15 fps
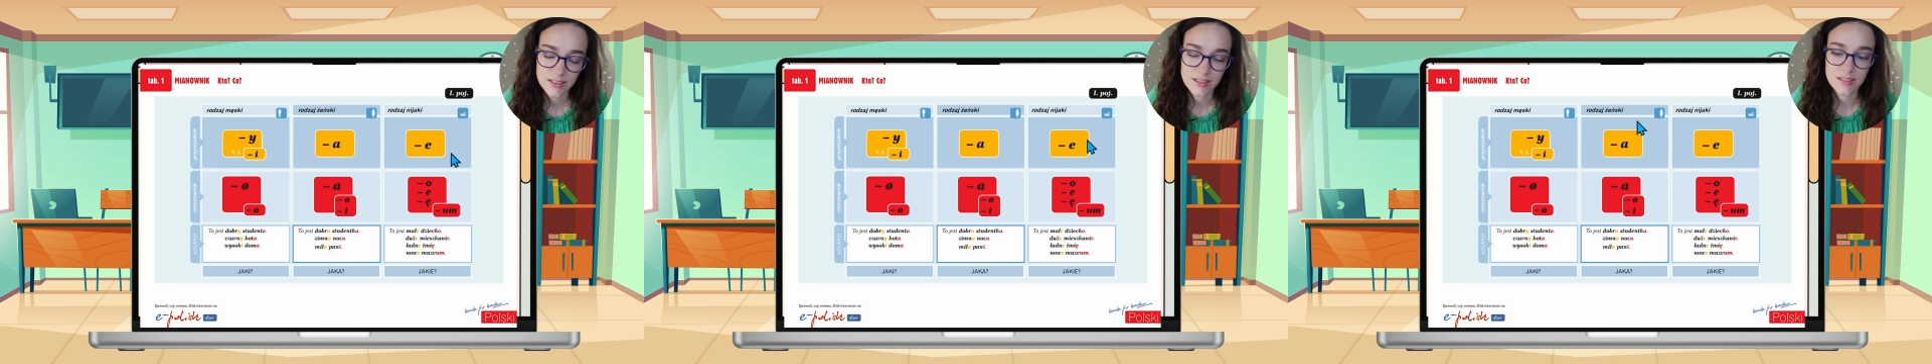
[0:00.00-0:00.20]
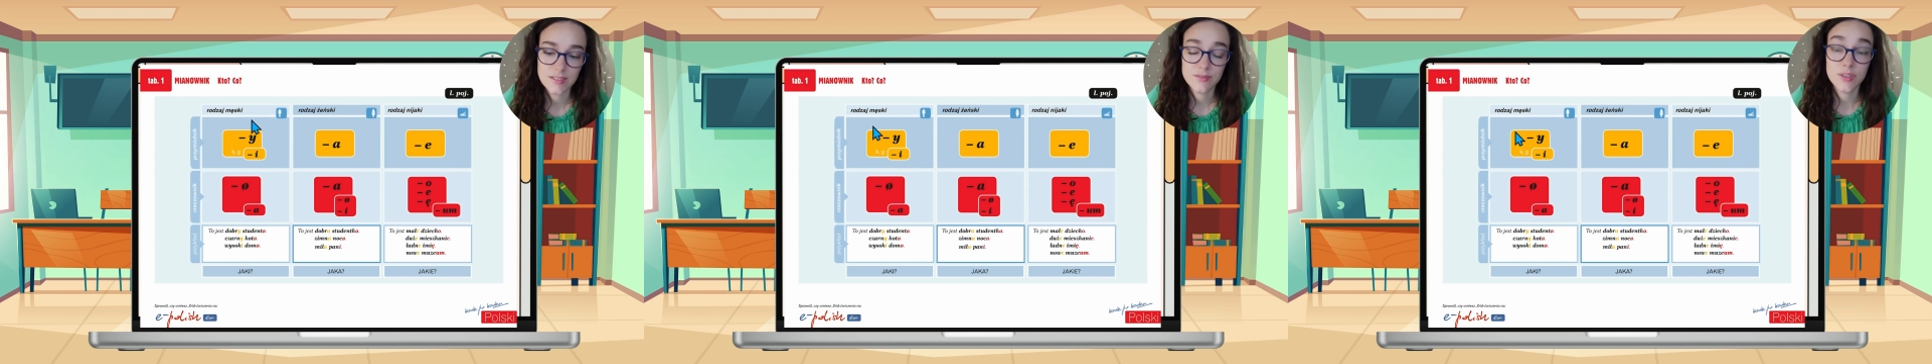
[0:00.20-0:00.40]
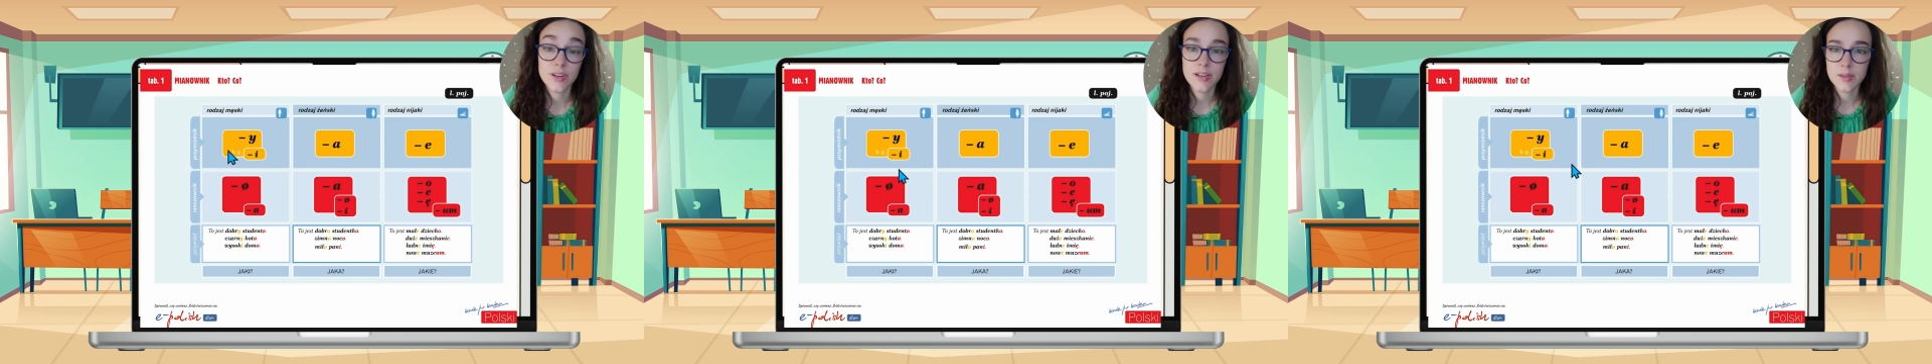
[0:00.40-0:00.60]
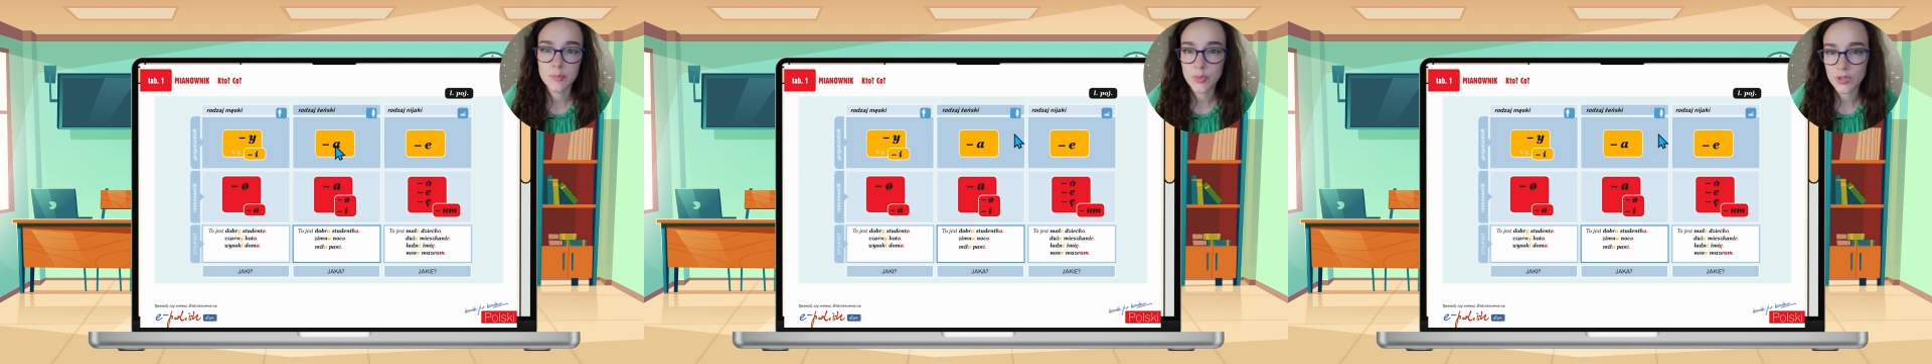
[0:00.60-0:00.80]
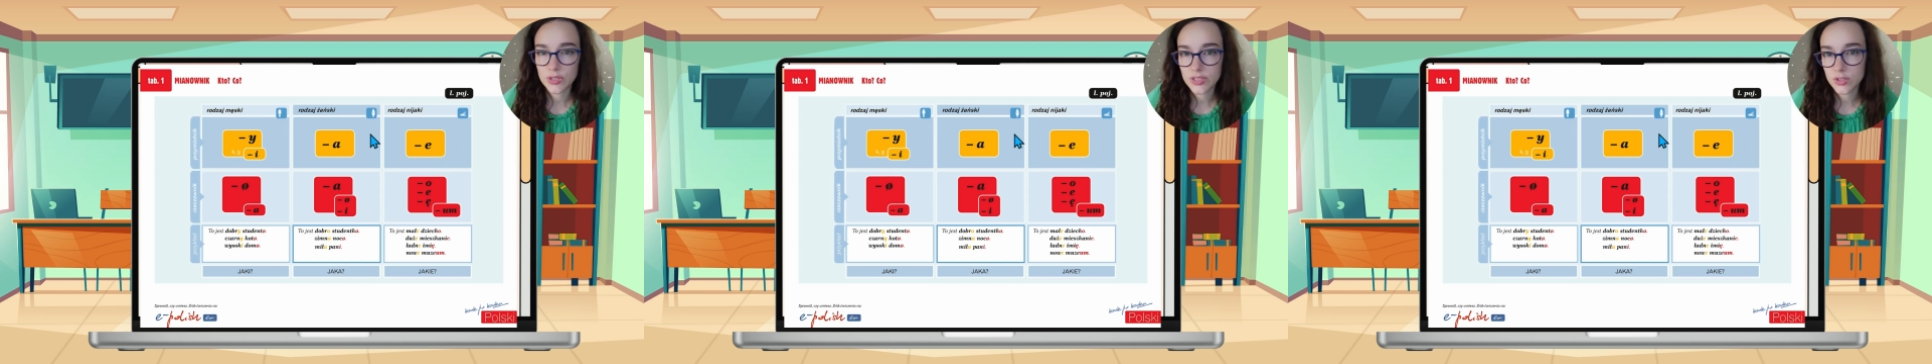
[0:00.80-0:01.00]
a very
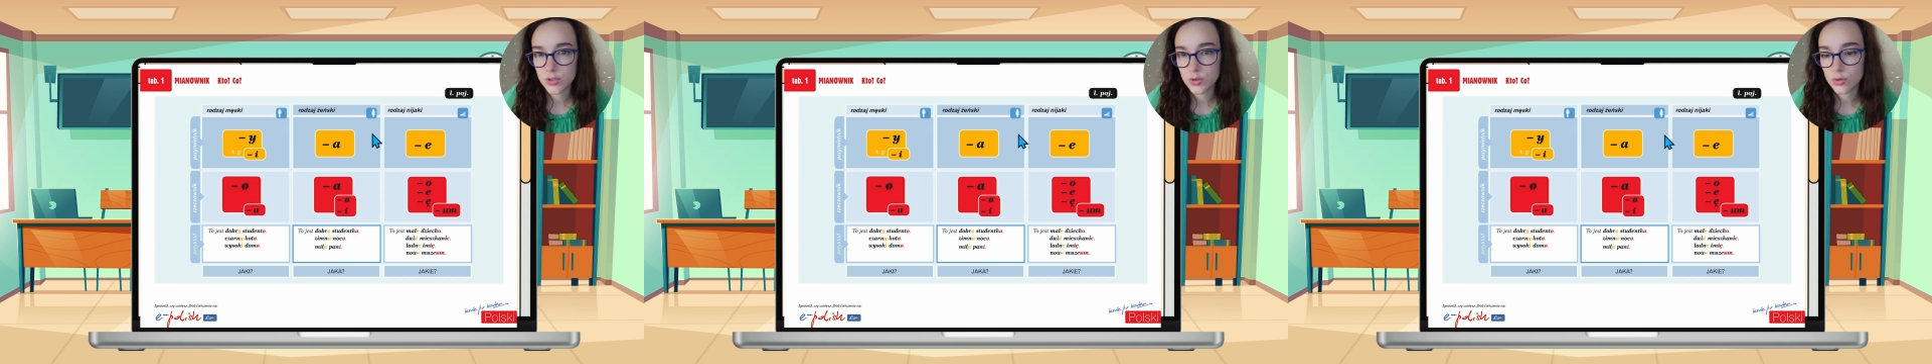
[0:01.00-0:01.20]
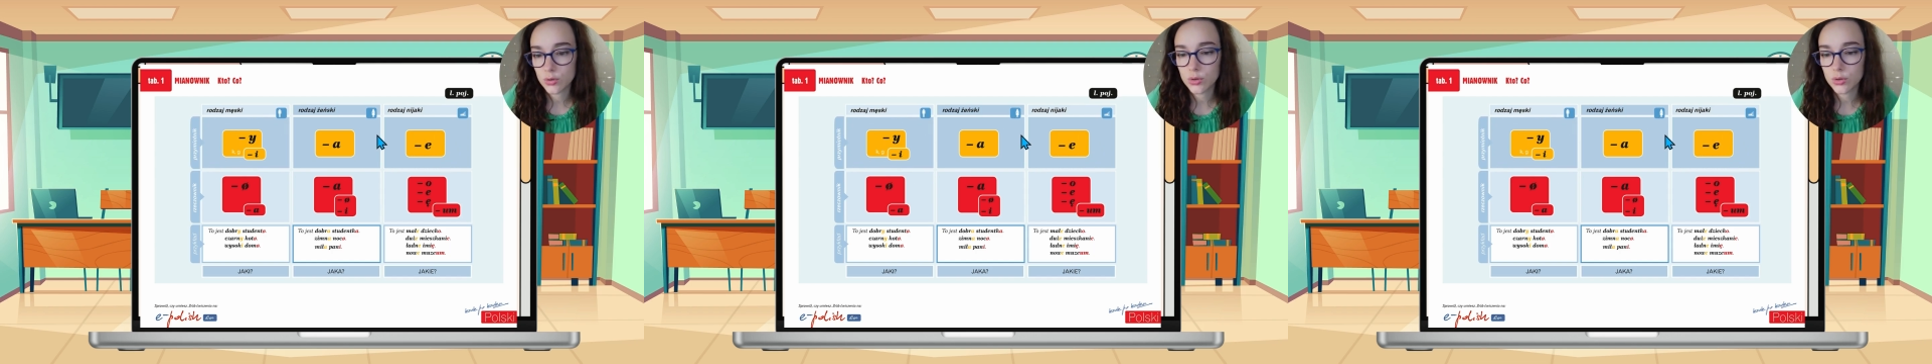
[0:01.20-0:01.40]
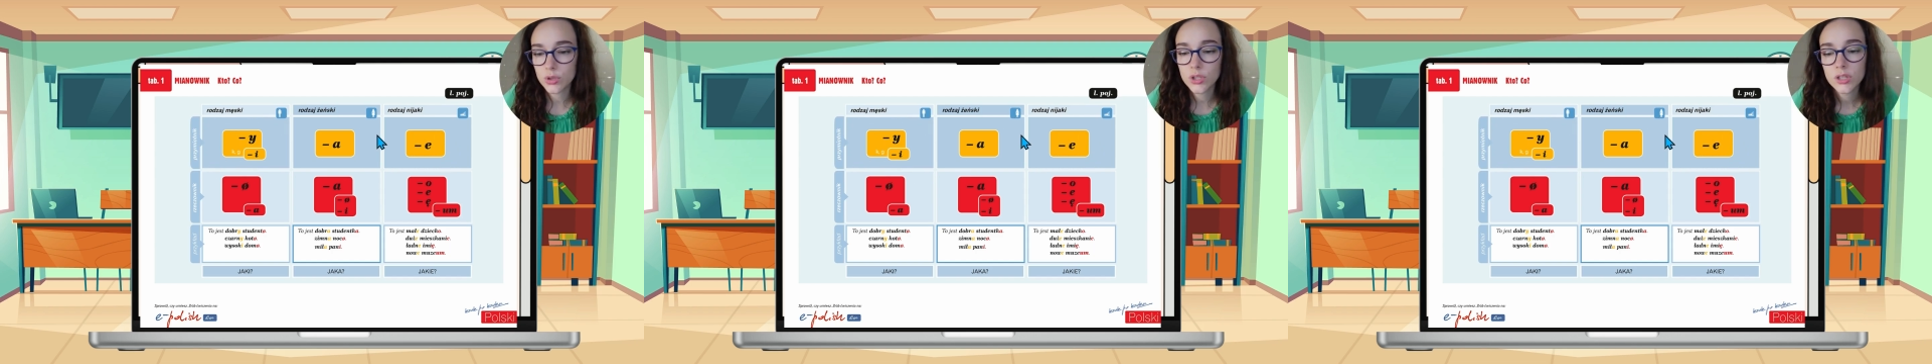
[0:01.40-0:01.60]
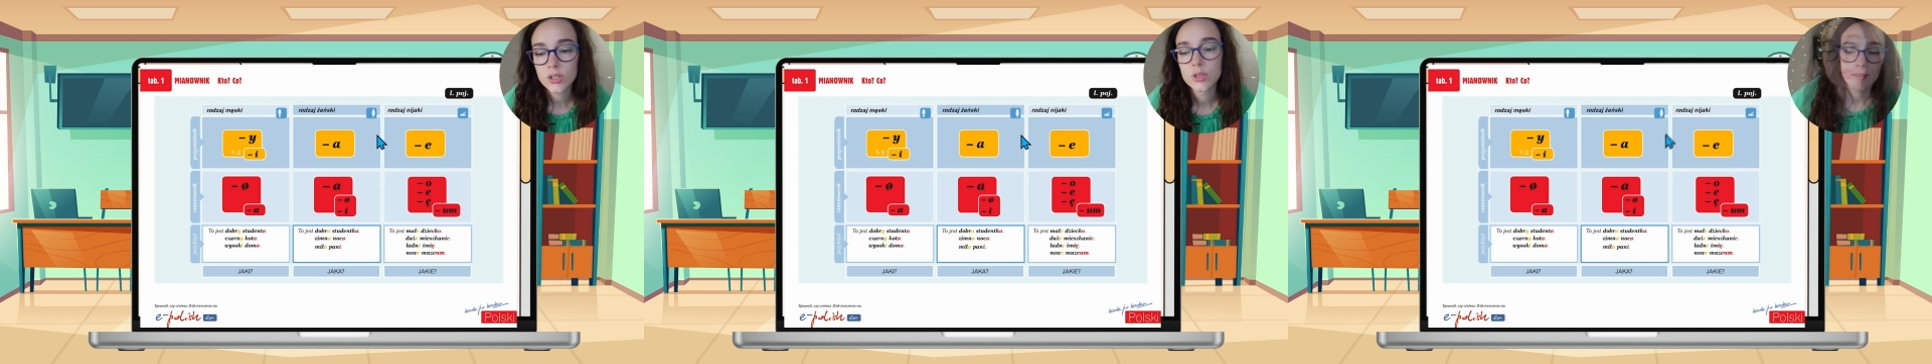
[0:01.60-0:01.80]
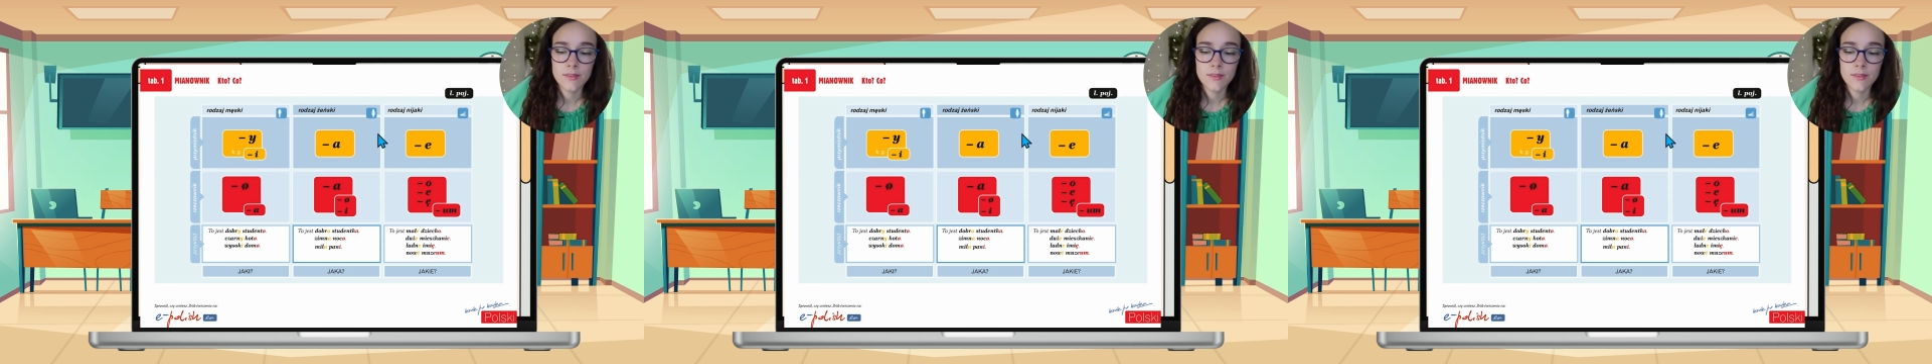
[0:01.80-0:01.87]
important role.